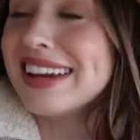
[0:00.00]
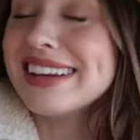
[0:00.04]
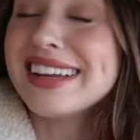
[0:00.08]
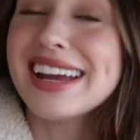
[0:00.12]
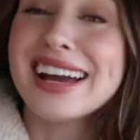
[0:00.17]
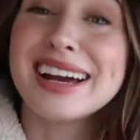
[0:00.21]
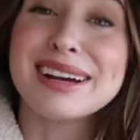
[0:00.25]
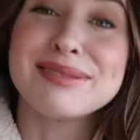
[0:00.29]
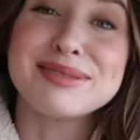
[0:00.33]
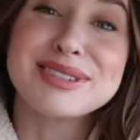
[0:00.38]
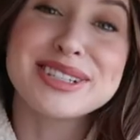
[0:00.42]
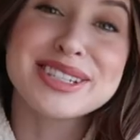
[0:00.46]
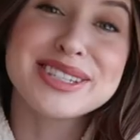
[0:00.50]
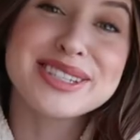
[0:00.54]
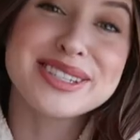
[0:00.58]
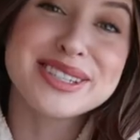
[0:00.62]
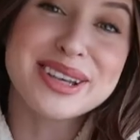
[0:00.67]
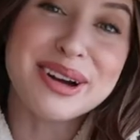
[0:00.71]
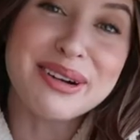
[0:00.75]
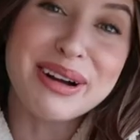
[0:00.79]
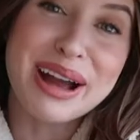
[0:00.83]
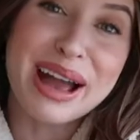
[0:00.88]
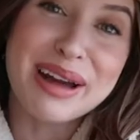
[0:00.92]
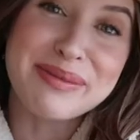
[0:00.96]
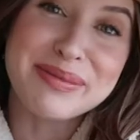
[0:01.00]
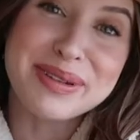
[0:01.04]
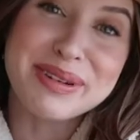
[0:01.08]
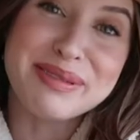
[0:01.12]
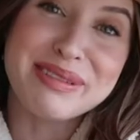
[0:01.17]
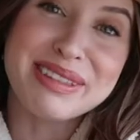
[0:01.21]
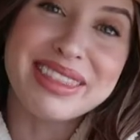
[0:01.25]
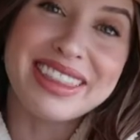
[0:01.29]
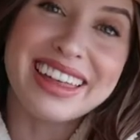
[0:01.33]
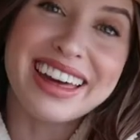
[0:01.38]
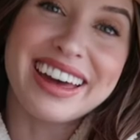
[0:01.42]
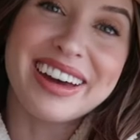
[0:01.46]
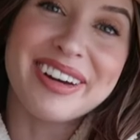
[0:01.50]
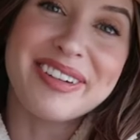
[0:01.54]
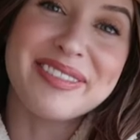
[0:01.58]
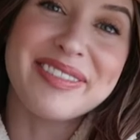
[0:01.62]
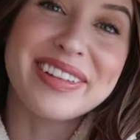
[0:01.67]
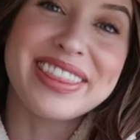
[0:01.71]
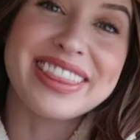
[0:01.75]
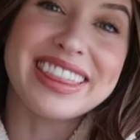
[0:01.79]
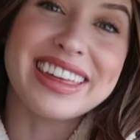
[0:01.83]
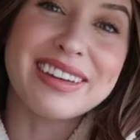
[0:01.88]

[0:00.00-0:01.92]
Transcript: And yeah, I'm just so happy with them.